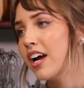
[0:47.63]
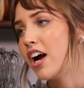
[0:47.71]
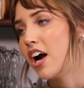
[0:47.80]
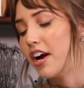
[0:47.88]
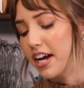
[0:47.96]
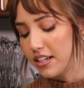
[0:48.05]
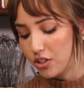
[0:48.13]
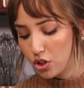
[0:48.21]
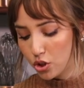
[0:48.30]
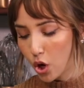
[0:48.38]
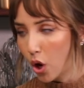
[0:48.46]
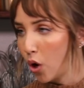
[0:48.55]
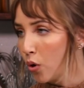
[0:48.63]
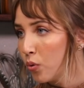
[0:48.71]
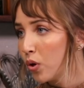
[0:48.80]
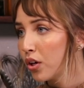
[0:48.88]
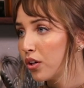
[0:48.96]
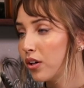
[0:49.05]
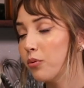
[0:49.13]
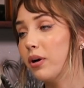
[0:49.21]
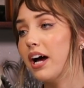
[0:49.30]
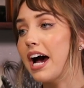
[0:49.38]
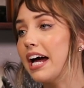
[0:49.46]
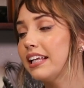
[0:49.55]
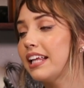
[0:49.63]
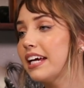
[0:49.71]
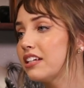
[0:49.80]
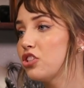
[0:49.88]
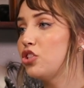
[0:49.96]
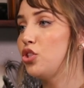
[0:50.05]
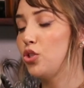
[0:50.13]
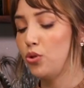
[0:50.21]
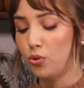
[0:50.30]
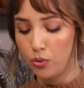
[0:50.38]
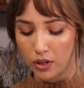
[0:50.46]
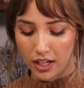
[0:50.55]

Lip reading: All right, so what I like to do